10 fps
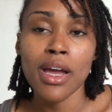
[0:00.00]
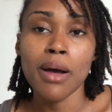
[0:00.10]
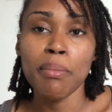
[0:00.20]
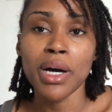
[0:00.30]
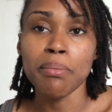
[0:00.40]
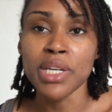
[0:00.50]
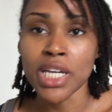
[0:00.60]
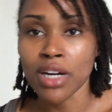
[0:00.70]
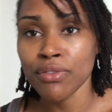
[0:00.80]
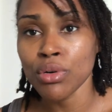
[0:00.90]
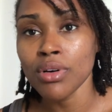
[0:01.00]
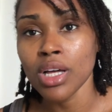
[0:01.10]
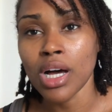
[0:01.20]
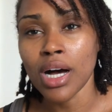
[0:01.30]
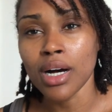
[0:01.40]
but be careful.
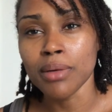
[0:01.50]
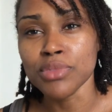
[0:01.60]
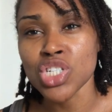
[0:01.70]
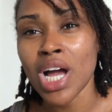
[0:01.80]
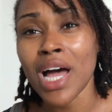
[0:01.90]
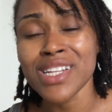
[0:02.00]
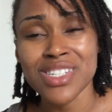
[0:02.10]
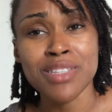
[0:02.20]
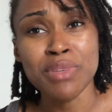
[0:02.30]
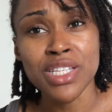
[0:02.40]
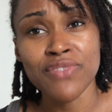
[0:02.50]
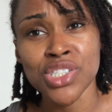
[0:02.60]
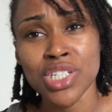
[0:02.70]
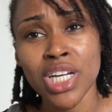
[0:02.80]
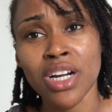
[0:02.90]
Chai just means
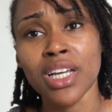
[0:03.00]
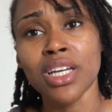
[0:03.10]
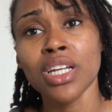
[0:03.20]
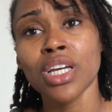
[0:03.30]
vegetarian,